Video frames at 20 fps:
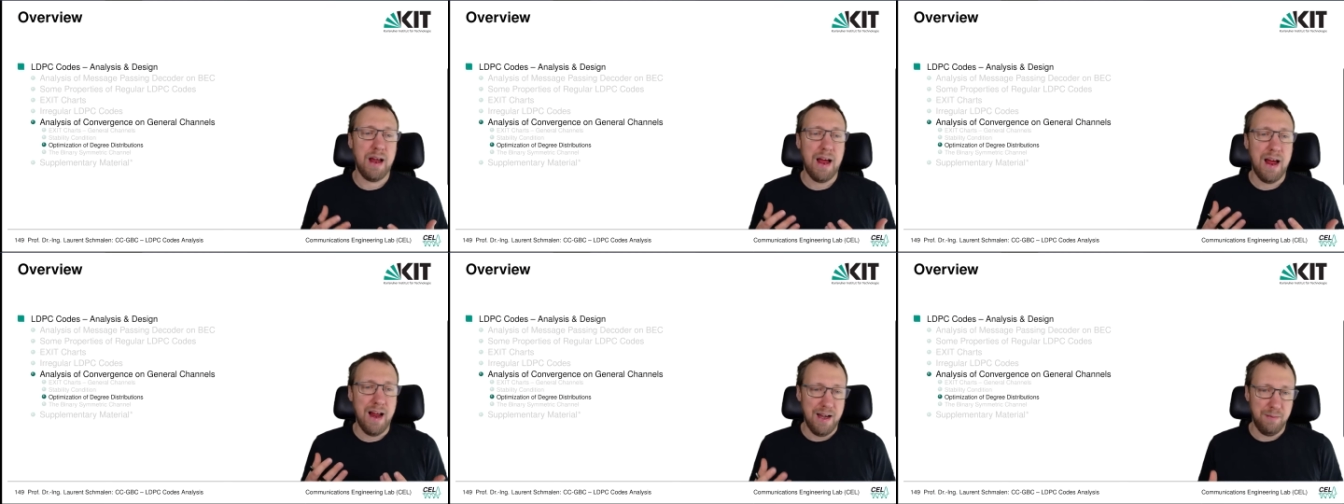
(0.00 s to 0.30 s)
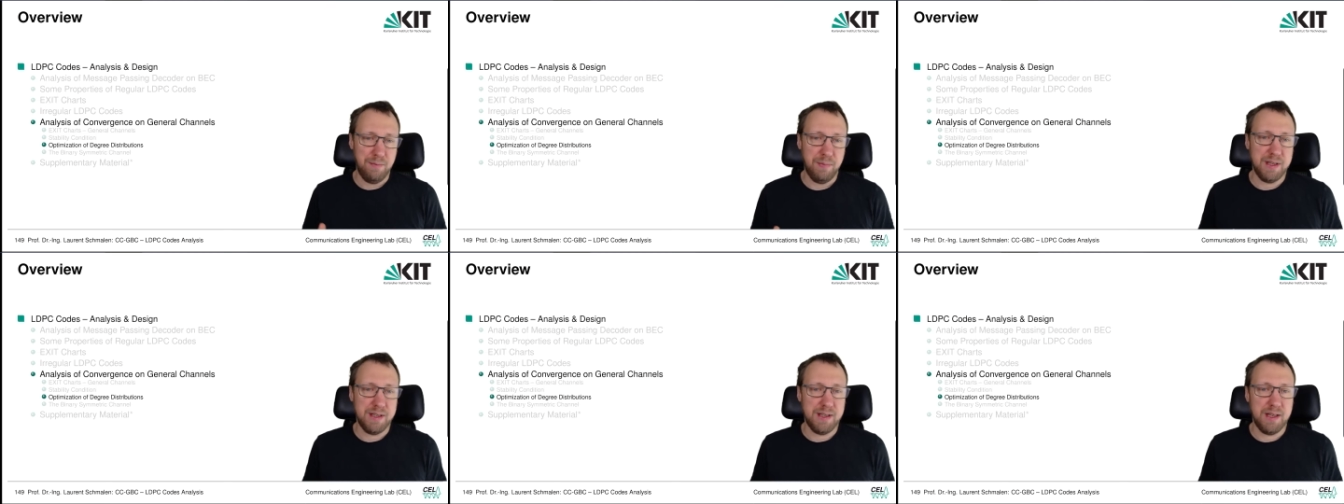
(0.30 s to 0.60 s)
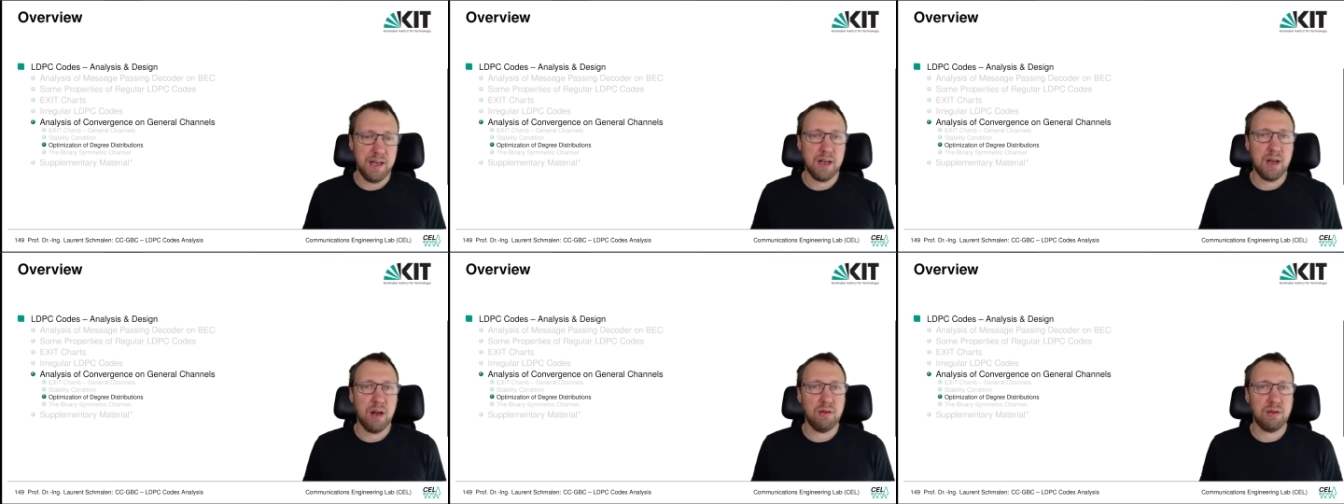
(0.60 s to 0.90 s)

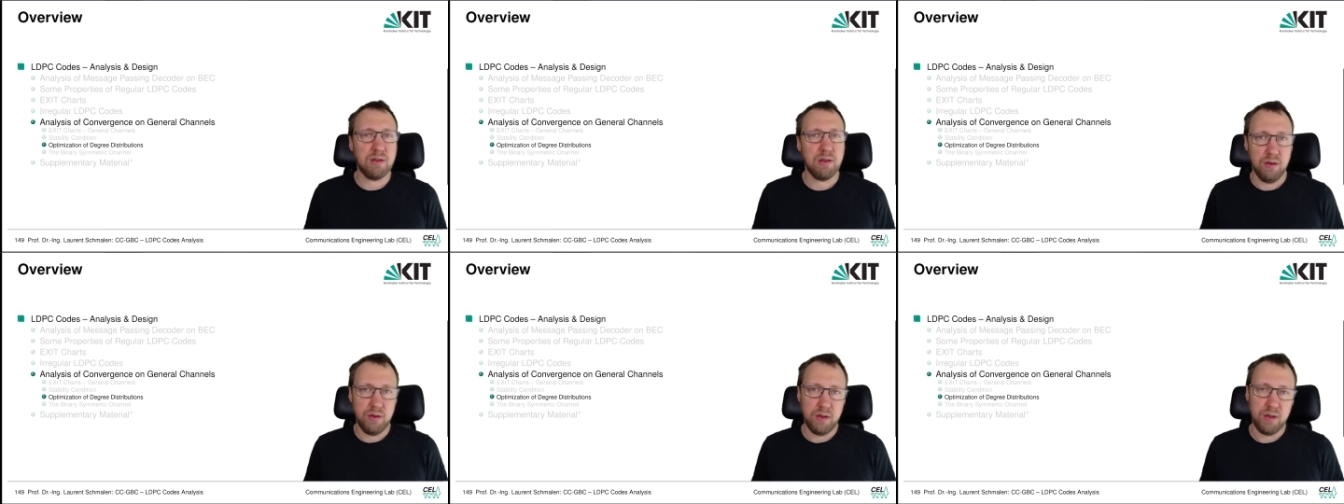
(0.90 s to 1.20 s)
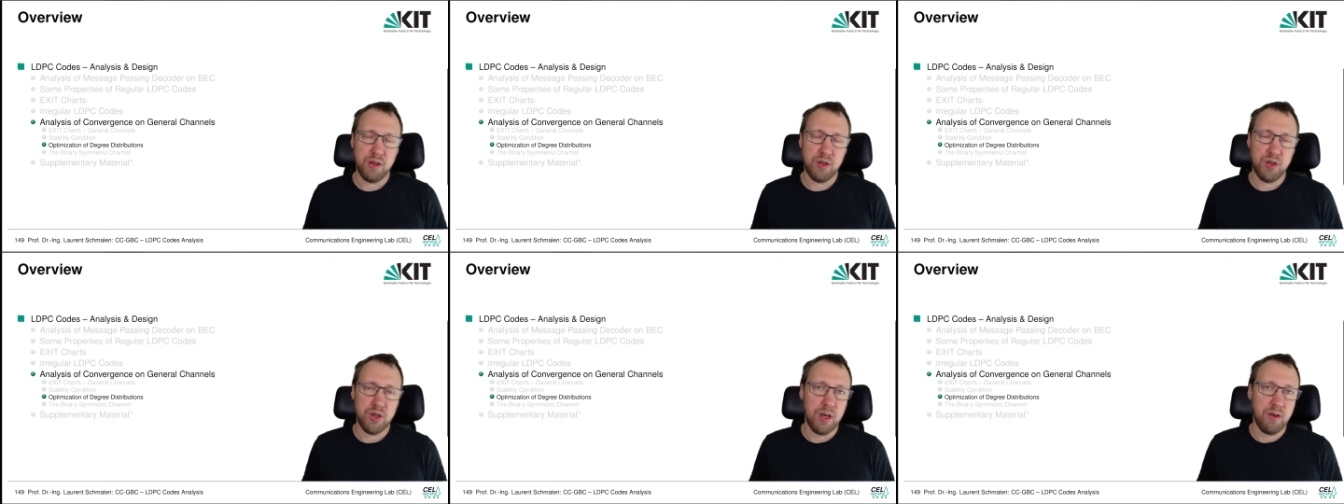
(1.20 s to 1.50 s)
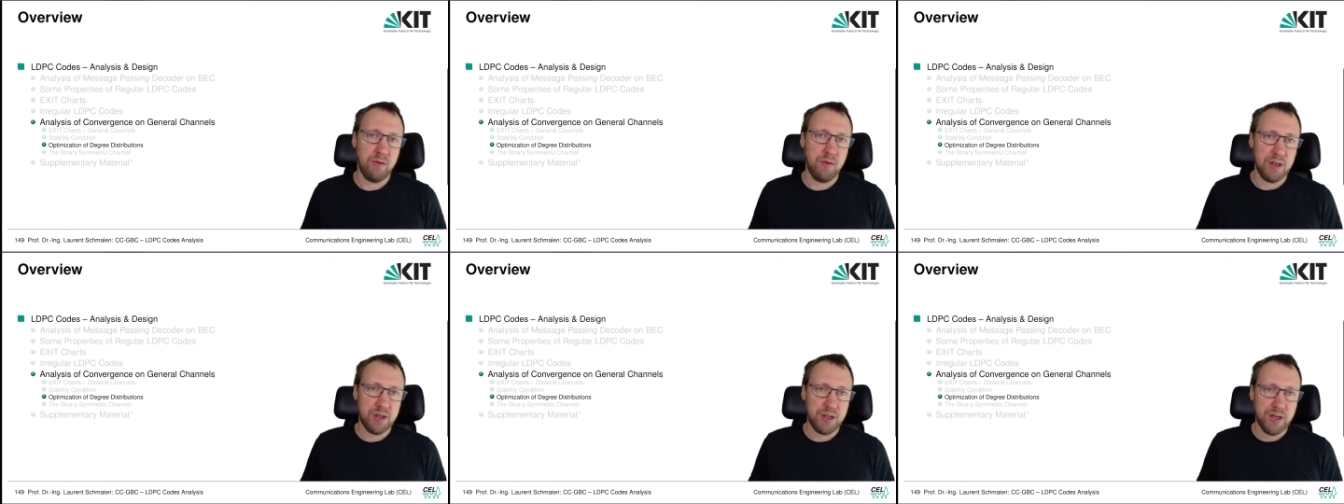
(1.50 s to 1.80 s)
LDPC codes on
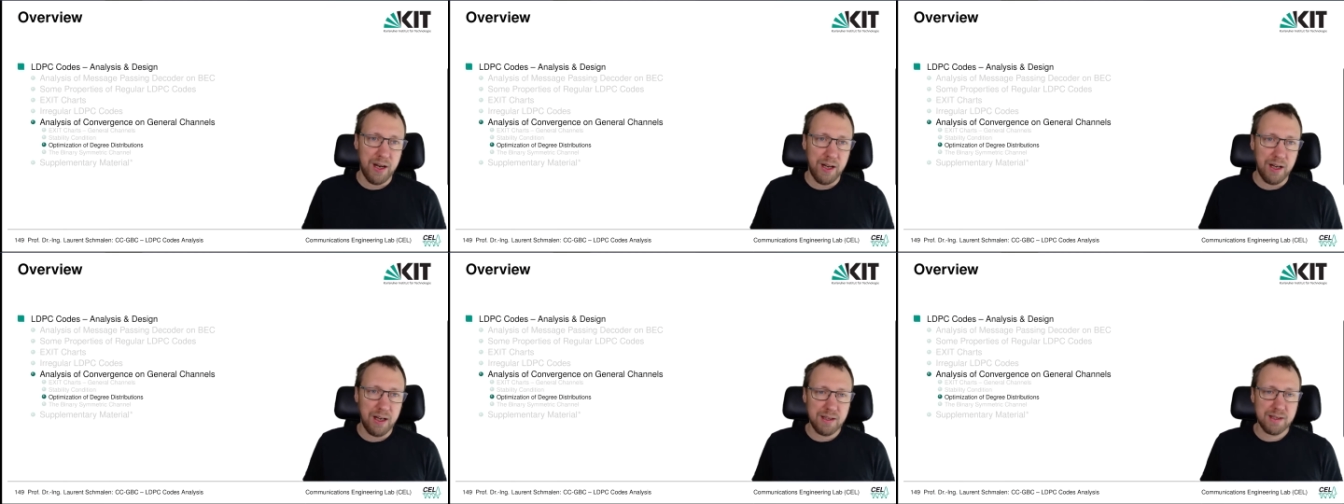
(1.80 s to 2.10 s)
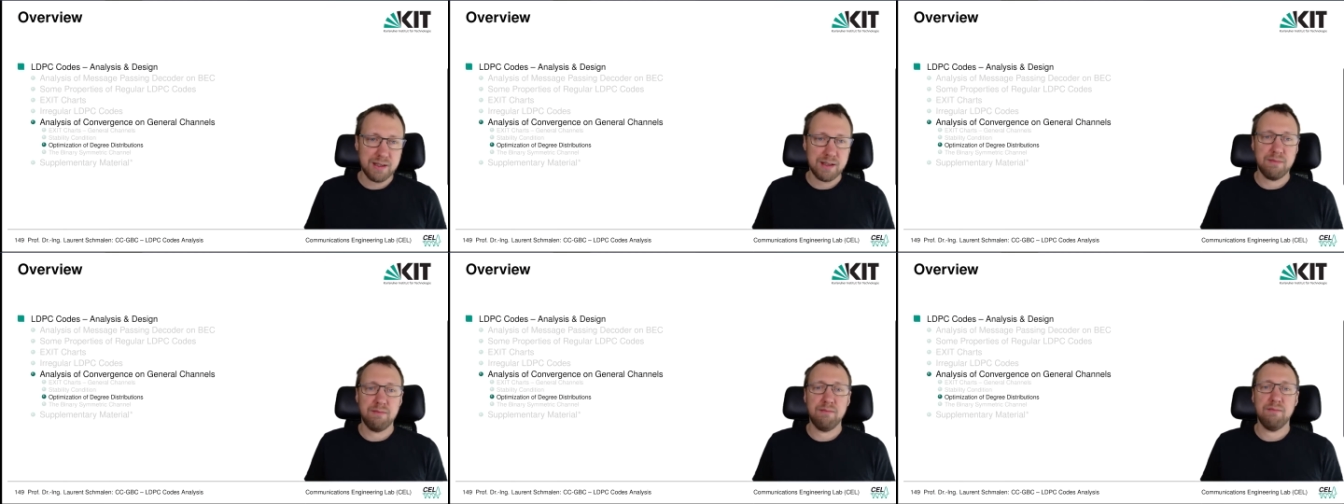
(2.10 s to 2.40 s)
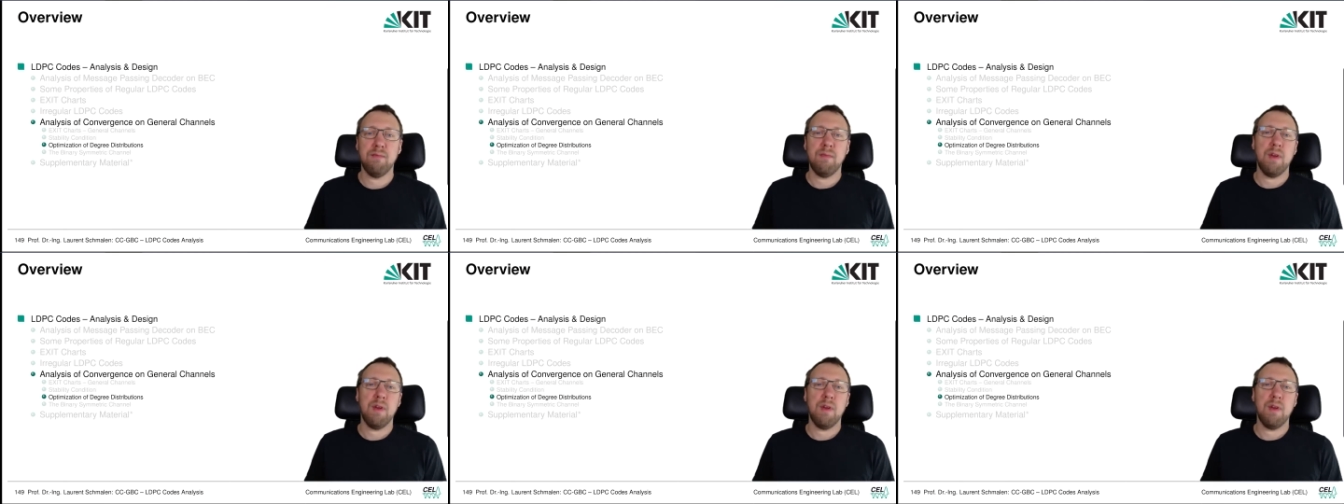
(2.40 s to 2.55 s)
general channels.